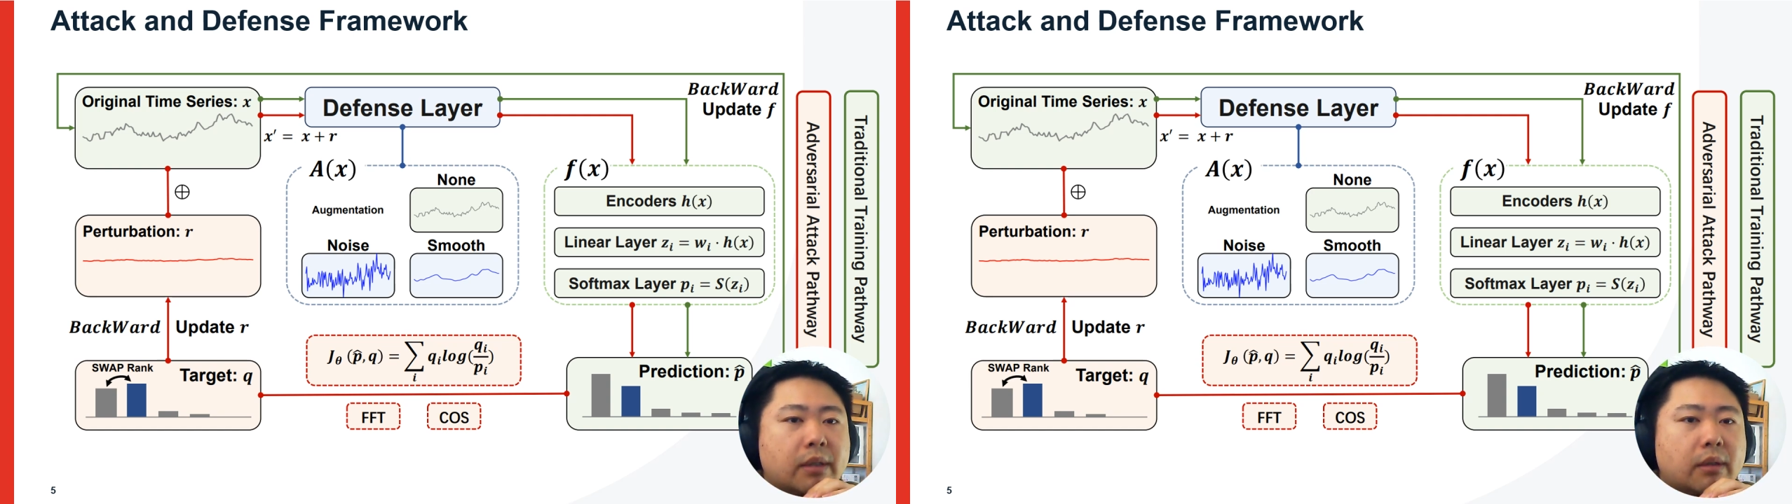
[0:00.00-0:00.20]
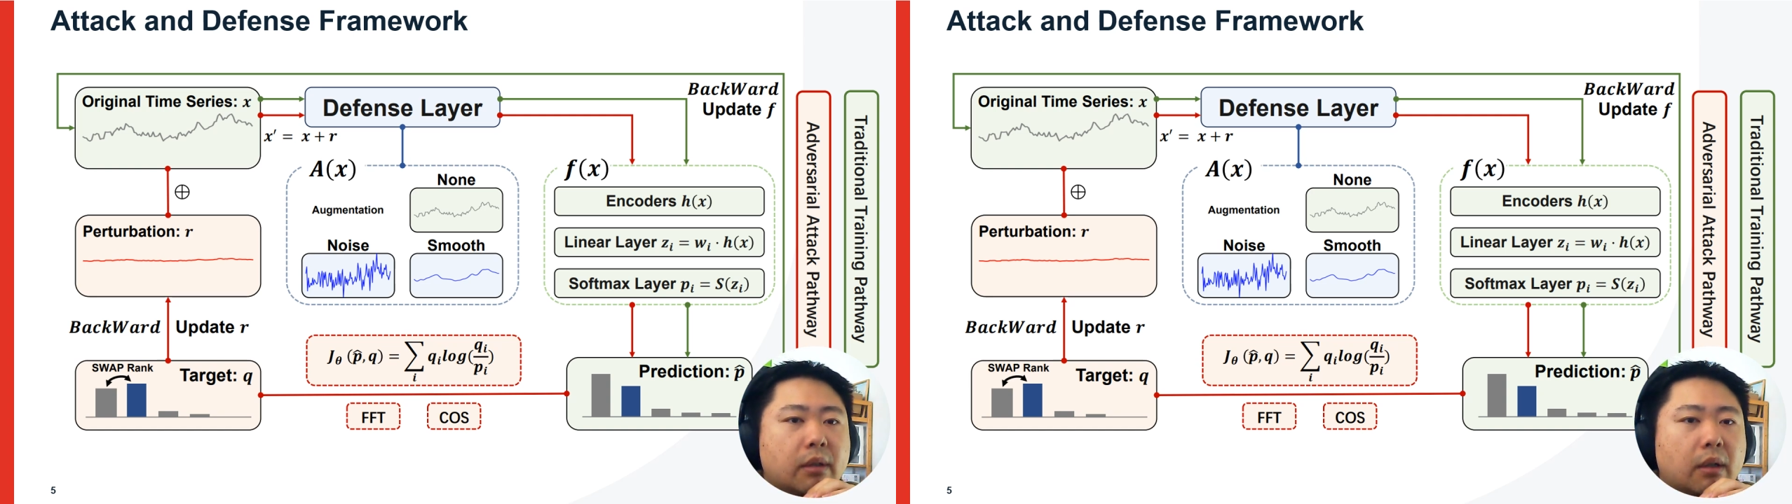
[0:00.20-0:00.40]

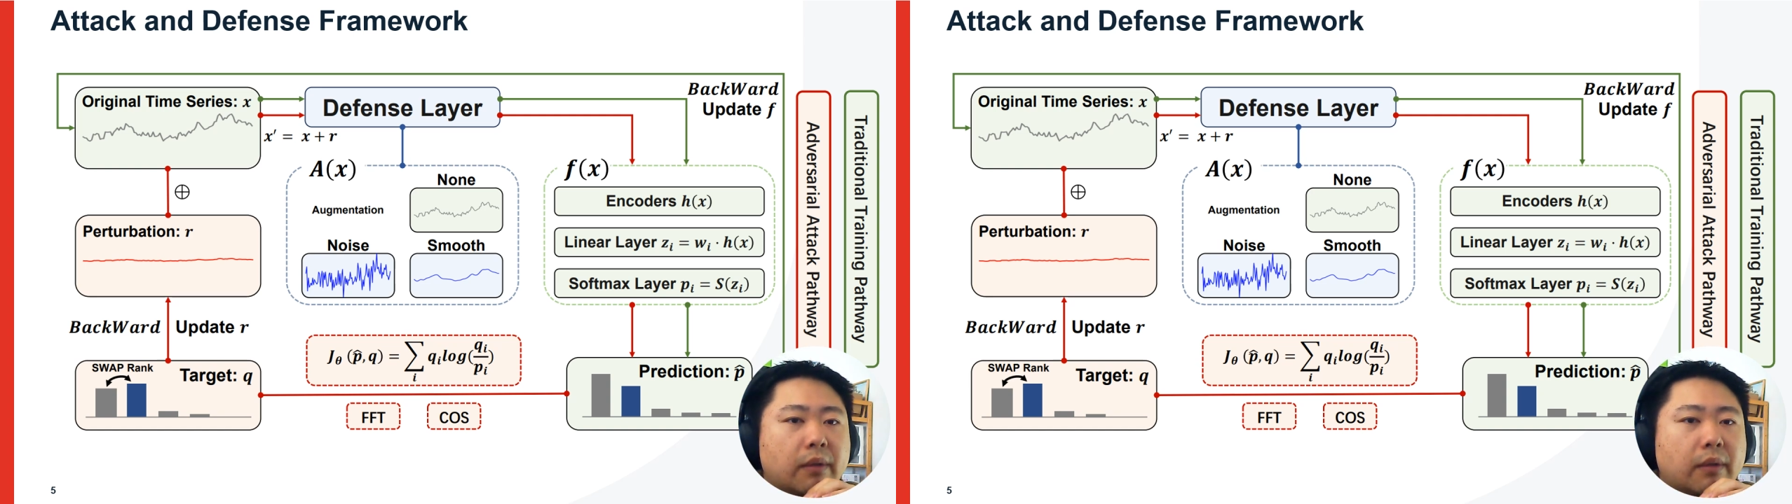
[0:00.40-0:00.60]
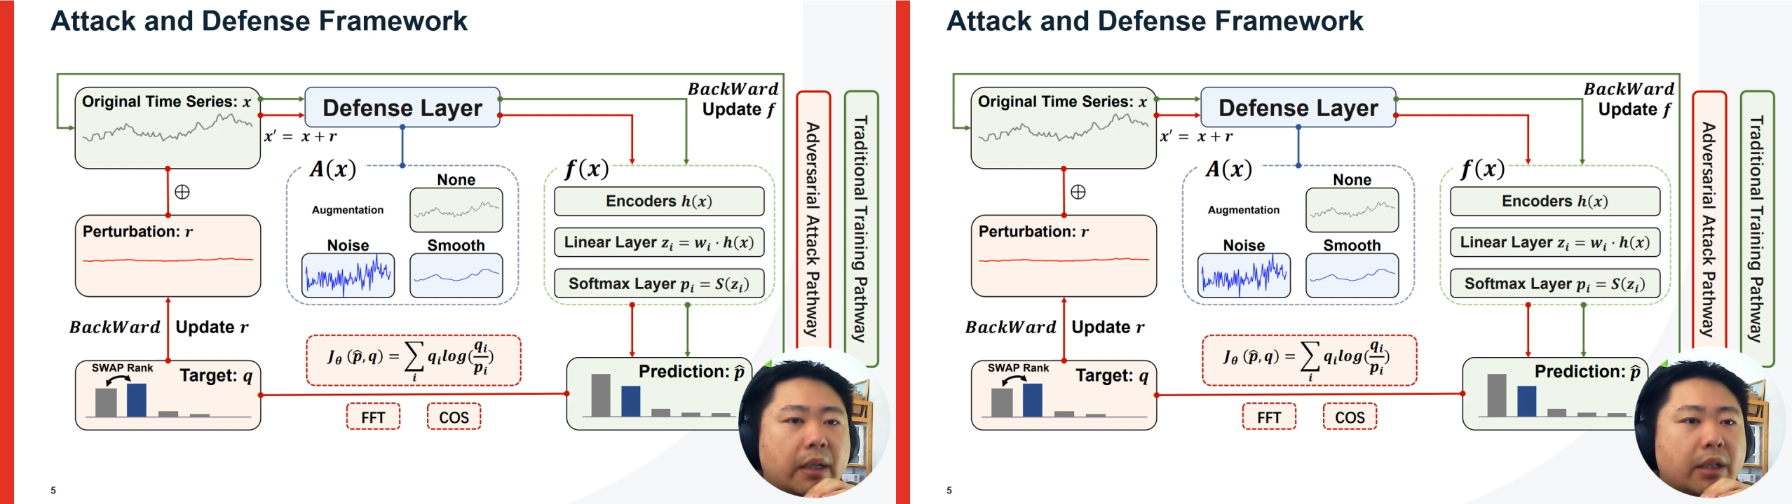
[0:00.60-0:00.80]
of an
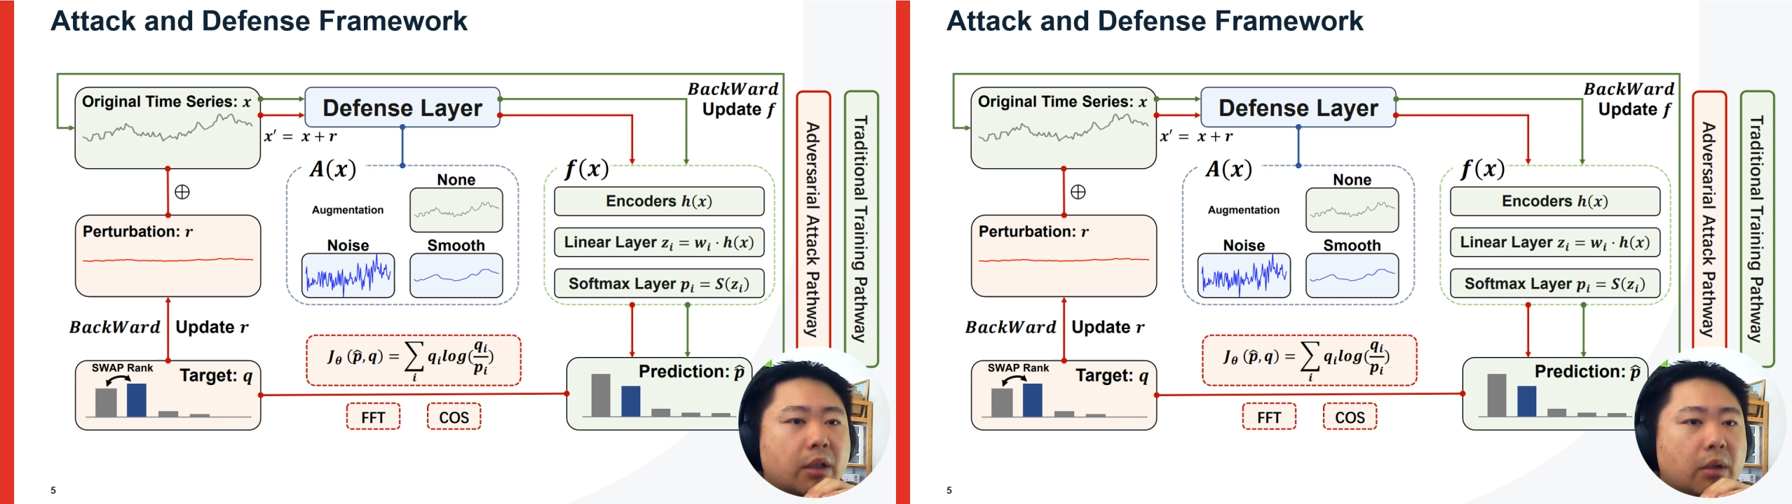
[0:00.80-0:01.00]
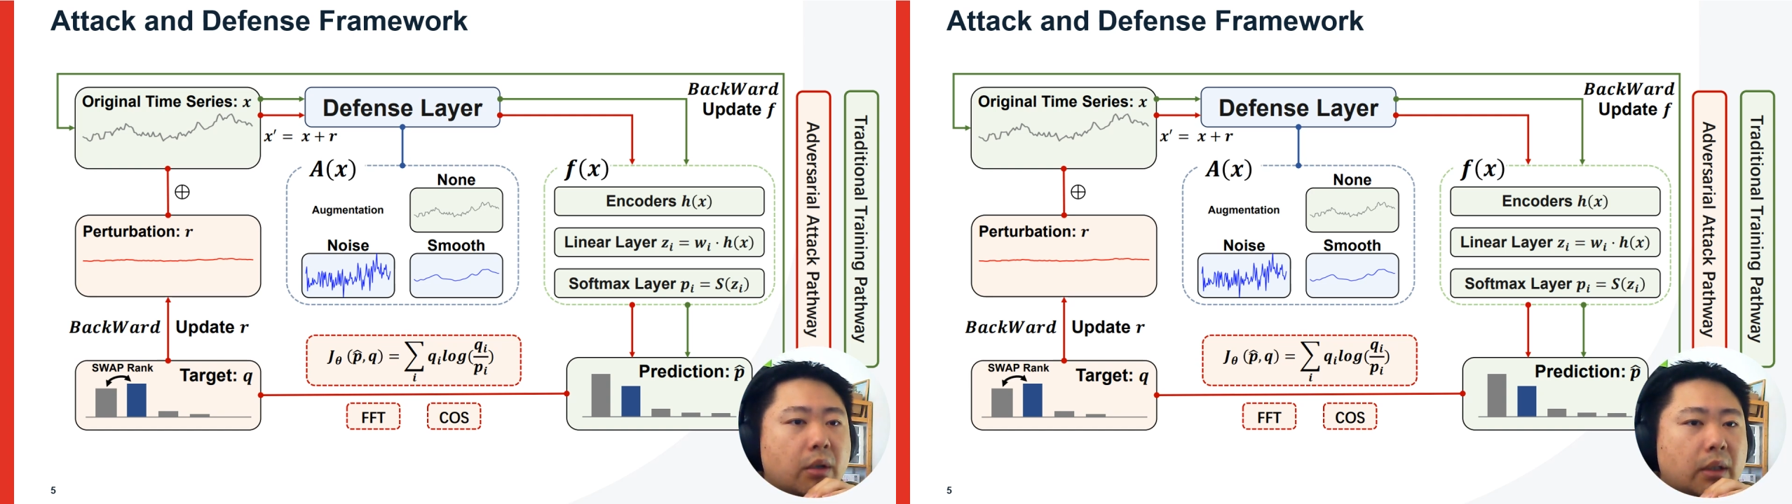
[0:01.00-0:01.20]

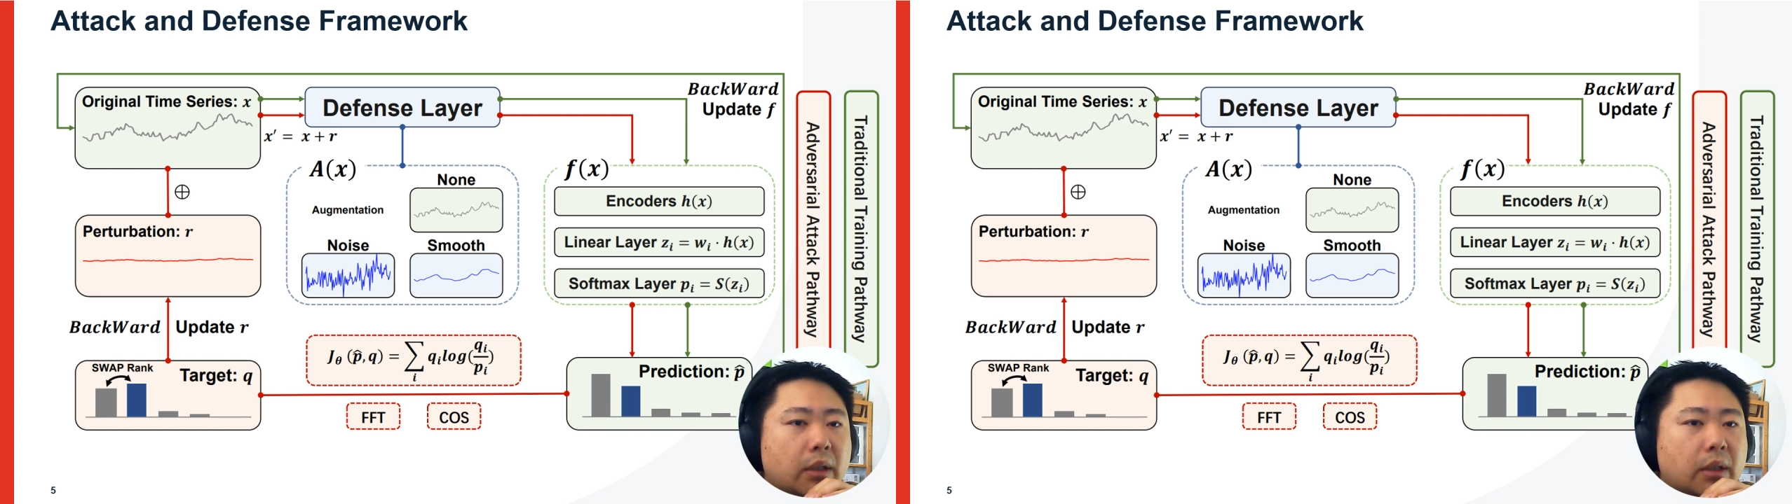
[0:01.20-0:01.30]
encoder,